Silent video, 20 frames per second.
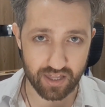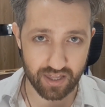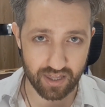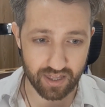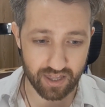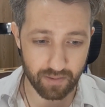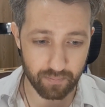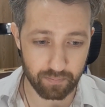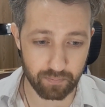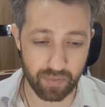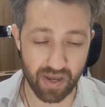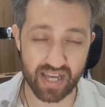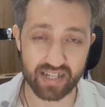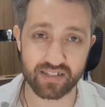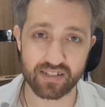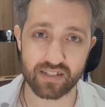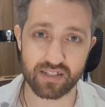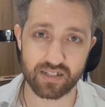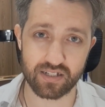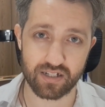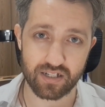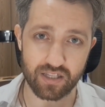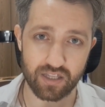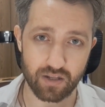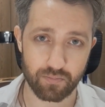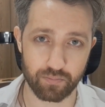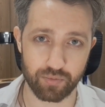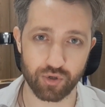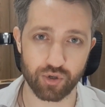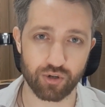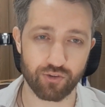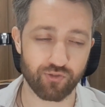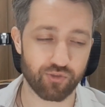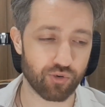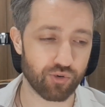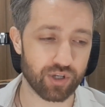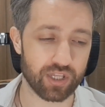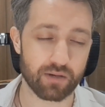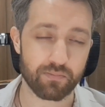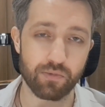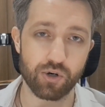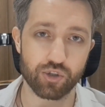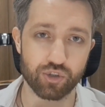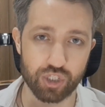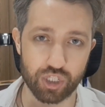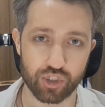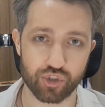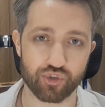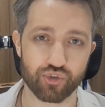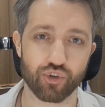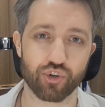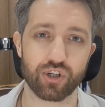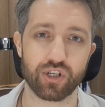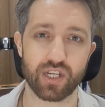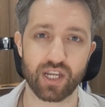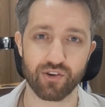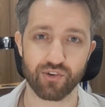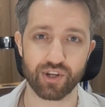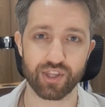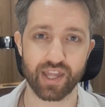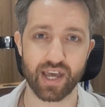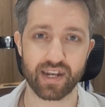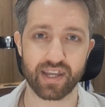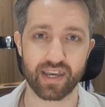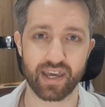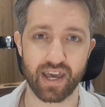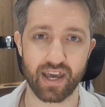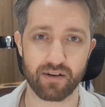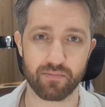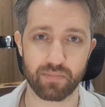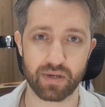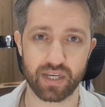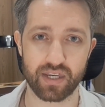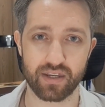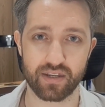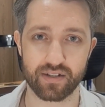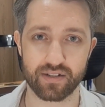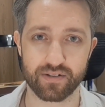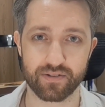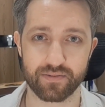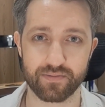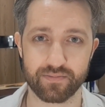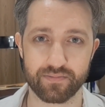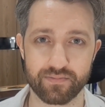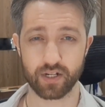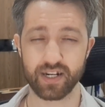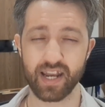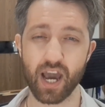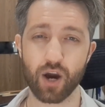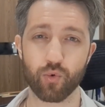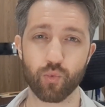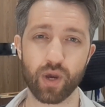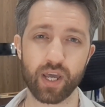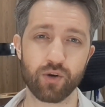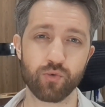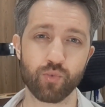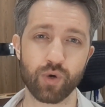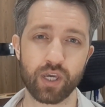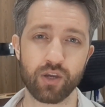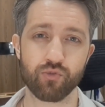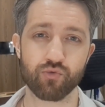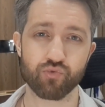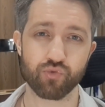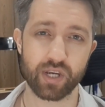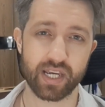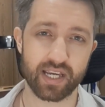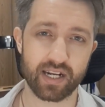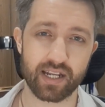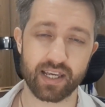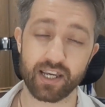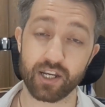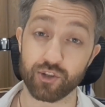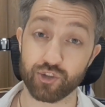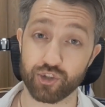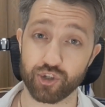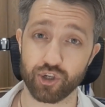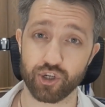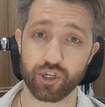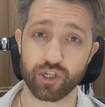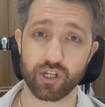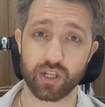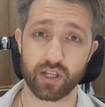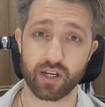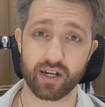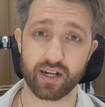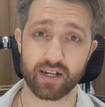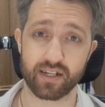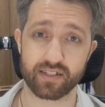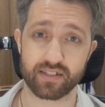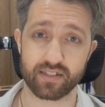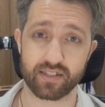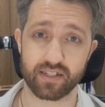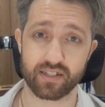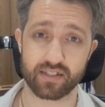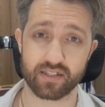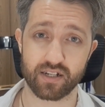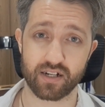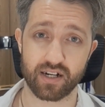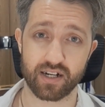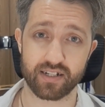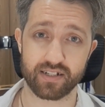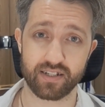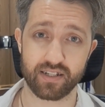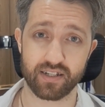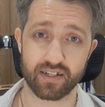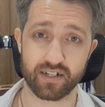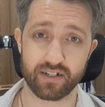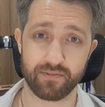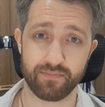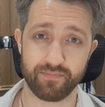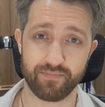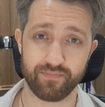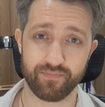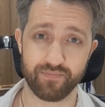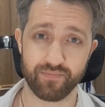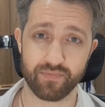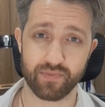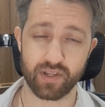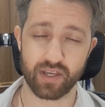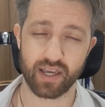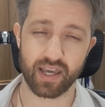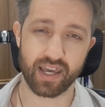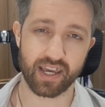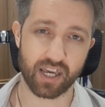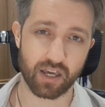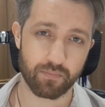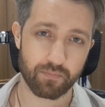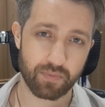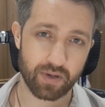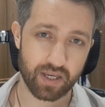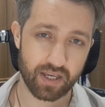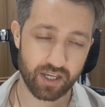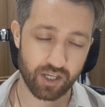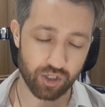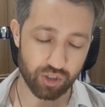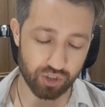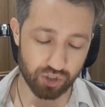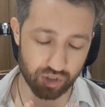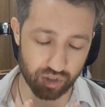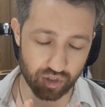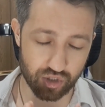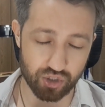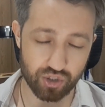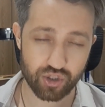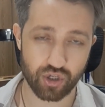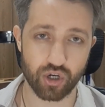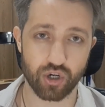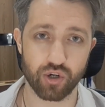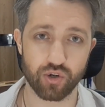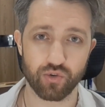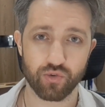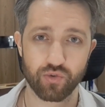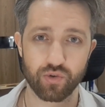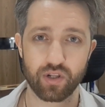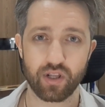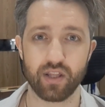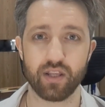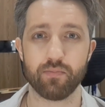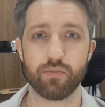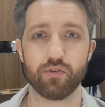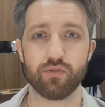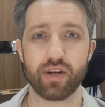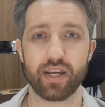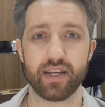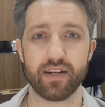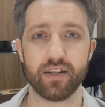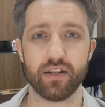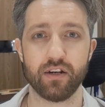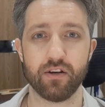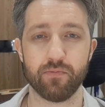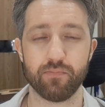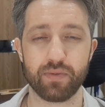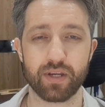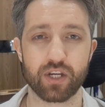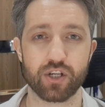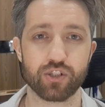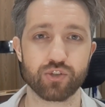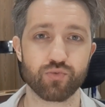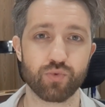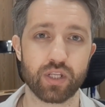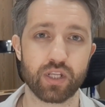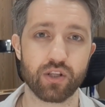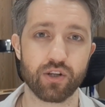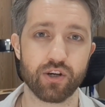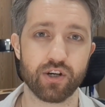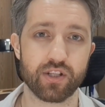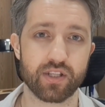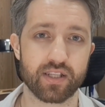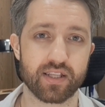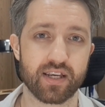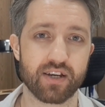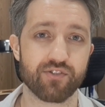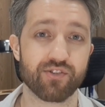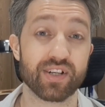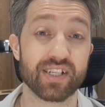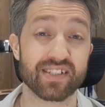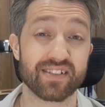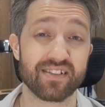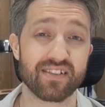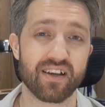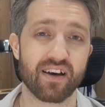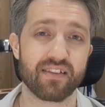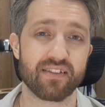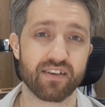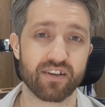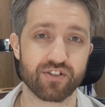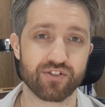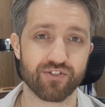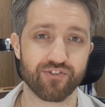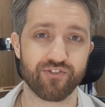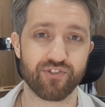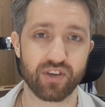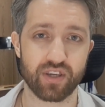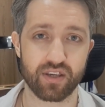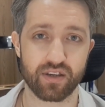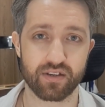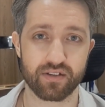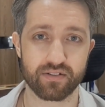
the best, the beautiful, and the most extraordinary that it can be. Now, when we really internalize this idea, it can be so liberating because we learn that there is nothing to fear.